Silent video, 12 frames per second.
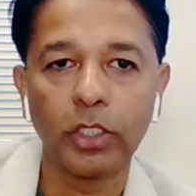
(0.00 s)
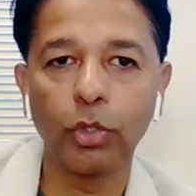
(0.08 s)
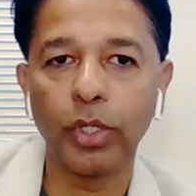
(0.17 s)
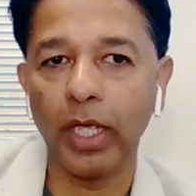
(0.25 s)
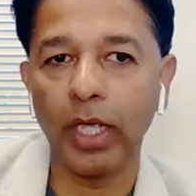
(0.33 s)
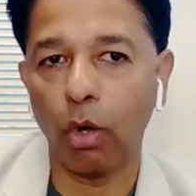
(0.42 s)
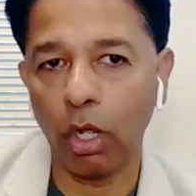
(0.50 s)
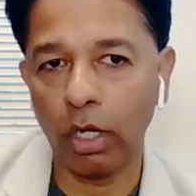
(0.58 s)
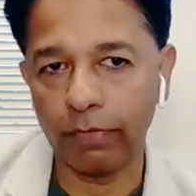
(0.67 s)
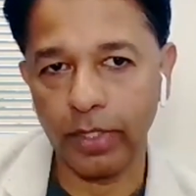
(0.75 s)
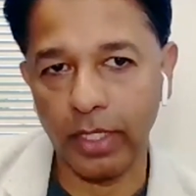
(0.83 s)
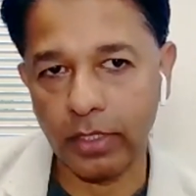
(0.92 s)
So you get
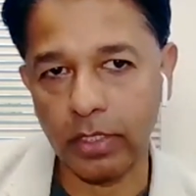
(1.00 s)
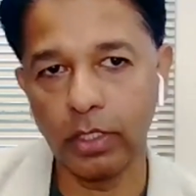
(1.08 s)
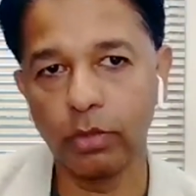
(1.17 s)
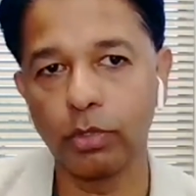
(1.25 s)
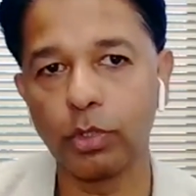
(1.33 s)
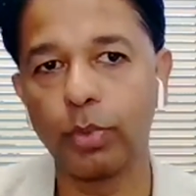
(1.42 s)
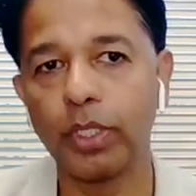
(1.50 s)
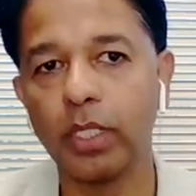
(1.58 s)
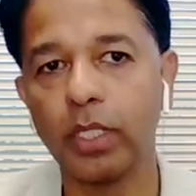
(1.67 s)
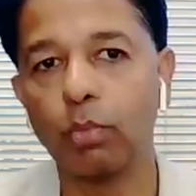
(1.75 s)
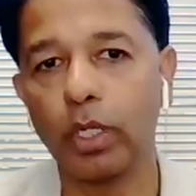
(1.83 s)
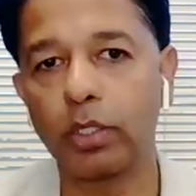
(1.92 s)
all of this news
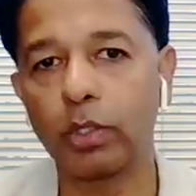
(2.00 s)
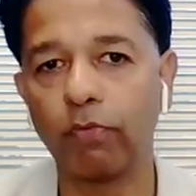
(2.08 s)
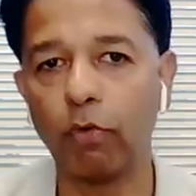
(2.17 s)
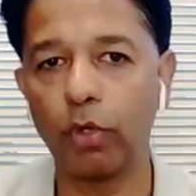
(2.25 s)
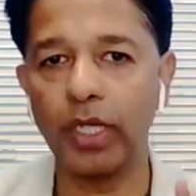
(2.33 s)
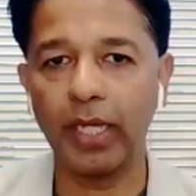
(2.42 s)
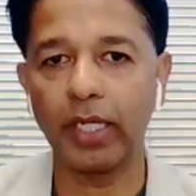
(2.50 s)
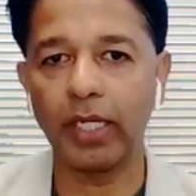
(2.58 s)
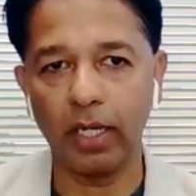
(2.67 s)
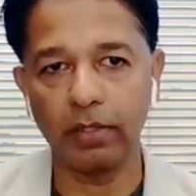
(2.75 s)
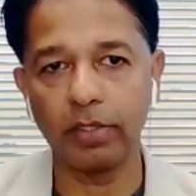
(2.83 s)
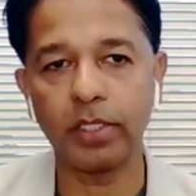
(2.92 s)
within 48
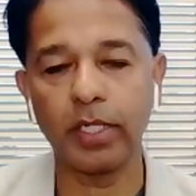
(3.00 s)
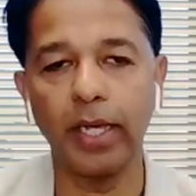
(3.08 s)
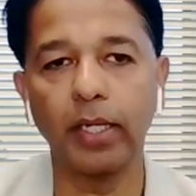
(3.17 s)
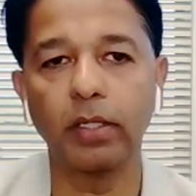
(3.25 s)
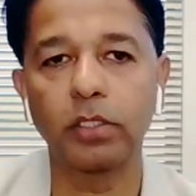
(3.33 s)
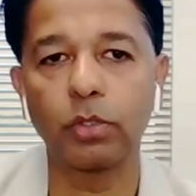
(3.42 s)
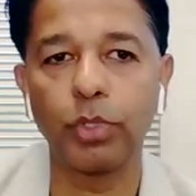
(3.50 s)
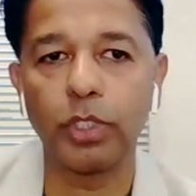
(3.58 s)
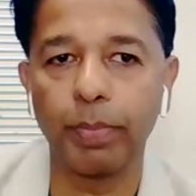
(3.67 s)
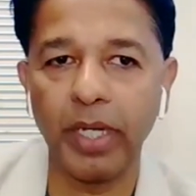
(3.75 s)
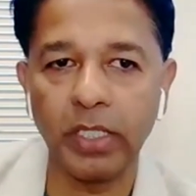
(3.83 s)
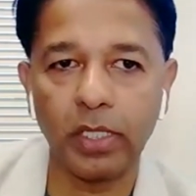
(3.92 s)
hours saying,
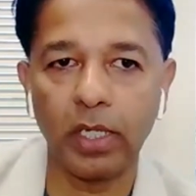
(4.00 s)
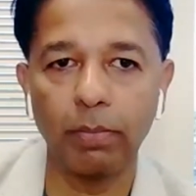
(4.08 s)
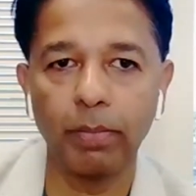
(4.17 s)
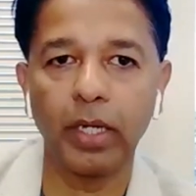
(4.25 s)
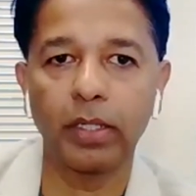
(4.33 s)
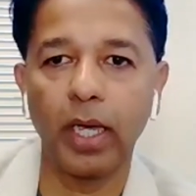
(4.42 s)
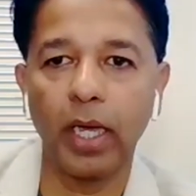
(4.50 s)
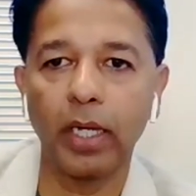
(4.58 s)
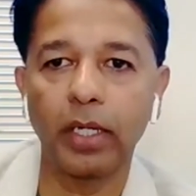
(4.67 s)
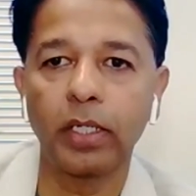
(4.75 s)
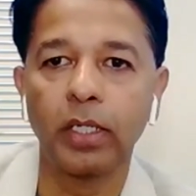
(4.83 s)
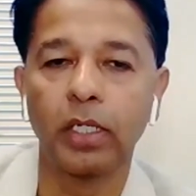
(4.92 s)
which basically meant
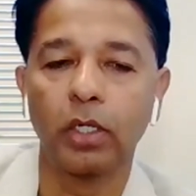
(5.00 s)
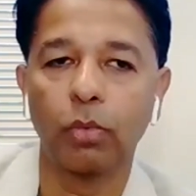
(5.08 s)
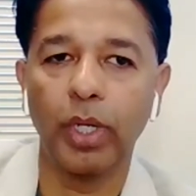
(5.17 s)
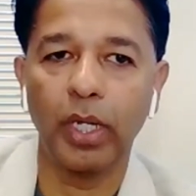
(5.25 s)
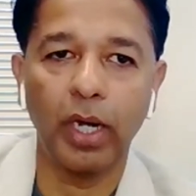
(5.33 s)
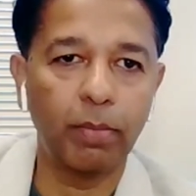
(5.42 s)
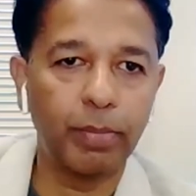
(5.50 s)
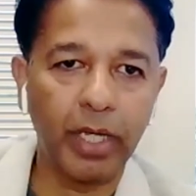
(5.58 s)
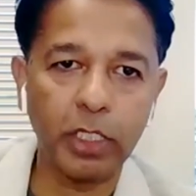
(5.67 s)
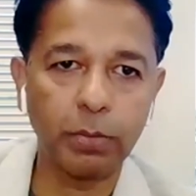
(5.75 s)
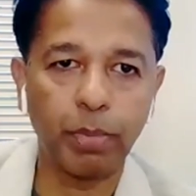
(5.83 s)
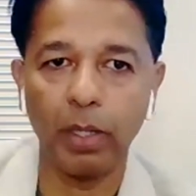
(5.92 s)
that we had our
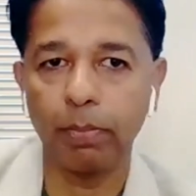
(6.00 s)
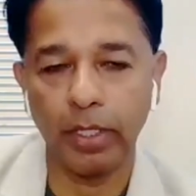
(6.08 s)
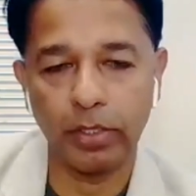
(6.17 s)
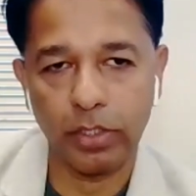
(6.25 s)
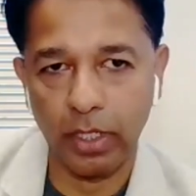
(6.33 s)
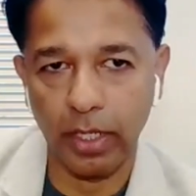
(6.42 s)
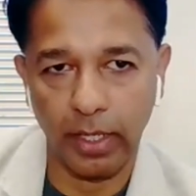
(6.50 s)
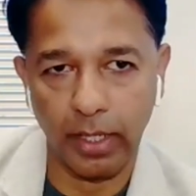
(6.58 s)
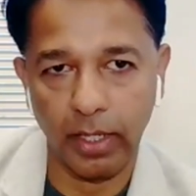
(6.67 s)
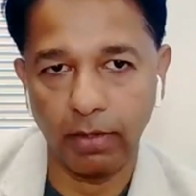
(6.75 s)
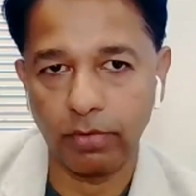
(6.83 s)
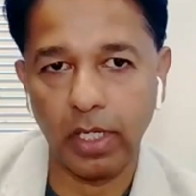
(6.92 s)
biggest pipeline
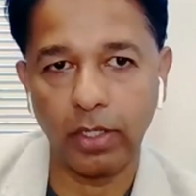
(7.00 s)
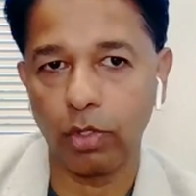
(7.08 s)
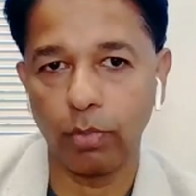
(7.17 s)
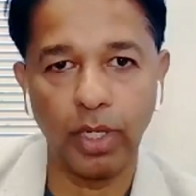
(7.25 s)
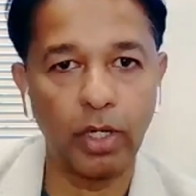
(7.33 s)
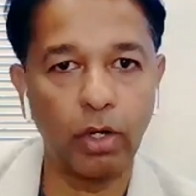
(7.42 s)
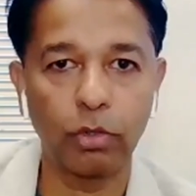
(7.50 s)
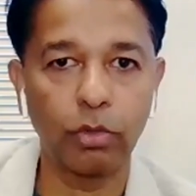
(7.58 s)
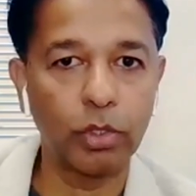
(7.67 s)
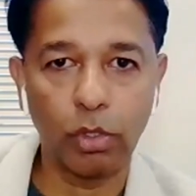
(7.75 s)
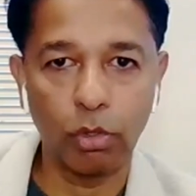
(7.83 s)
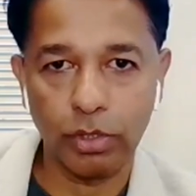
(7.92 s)
setting, and I was like, okay, we are not
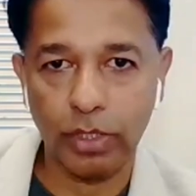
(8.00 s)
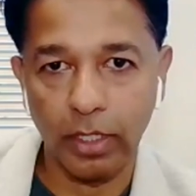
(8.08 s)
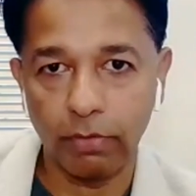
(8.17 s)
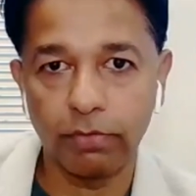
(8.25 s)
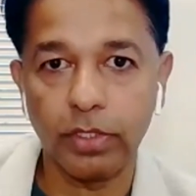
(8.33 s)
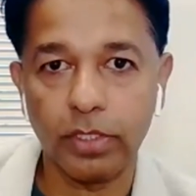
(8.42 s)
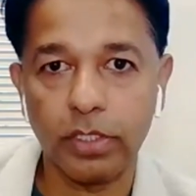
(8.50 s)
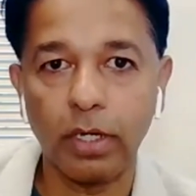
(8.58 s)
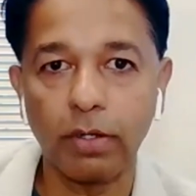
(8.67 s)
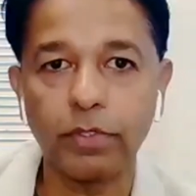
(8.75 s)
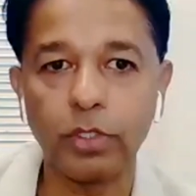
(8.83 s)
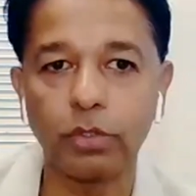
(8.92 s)
going to close any of this
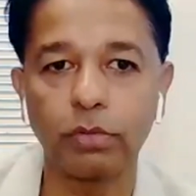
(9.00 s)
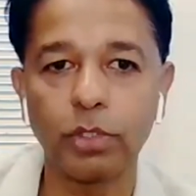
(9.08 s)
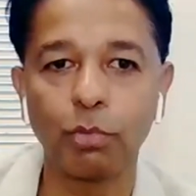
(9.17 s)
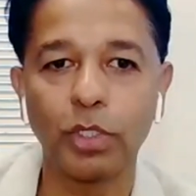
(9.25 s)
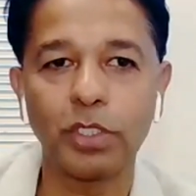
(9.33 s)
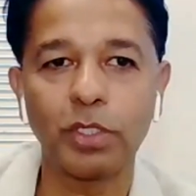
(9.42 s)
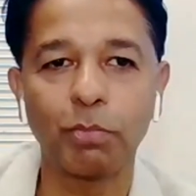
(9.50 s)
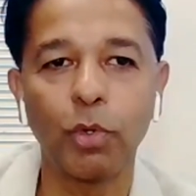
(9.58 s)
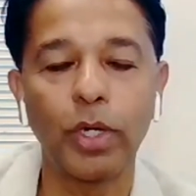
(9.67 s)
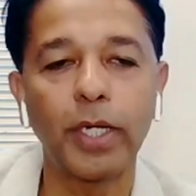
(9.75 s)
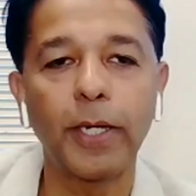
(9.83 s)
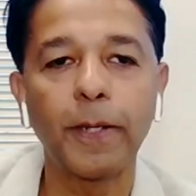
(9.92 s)
stuff. So what's the
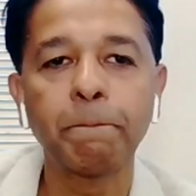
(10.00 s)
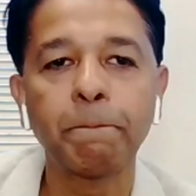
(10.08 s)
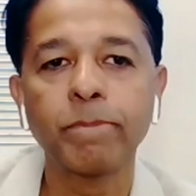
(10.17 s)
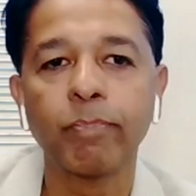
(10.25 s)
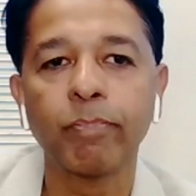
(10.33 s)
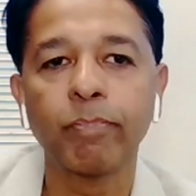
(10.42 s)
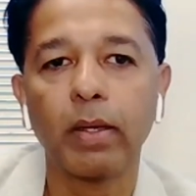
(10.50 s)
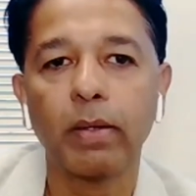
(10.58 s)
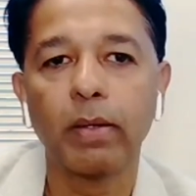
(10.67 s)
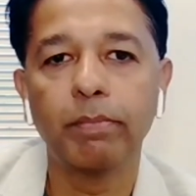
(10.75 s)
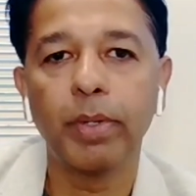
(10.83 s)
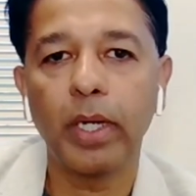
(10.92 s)
point?
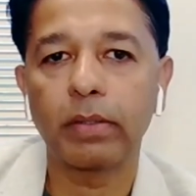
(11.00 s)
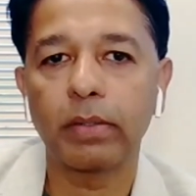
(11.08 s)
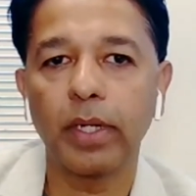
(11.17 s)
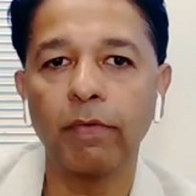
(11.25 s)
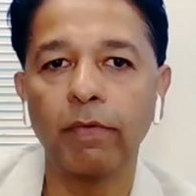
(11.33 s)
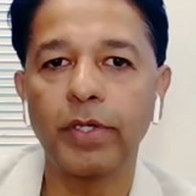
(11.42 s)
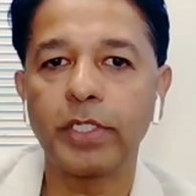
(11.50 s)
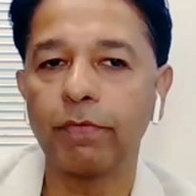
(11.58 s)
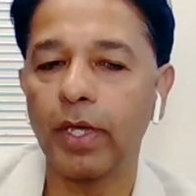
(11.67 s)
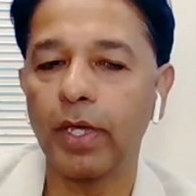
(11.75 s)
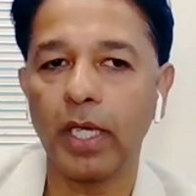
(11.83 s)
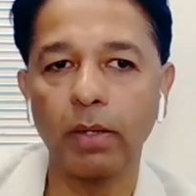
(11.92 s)
But
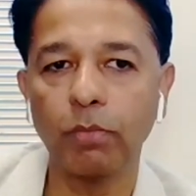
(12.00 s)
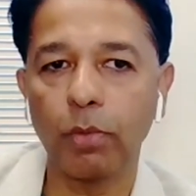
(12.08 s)
FHFA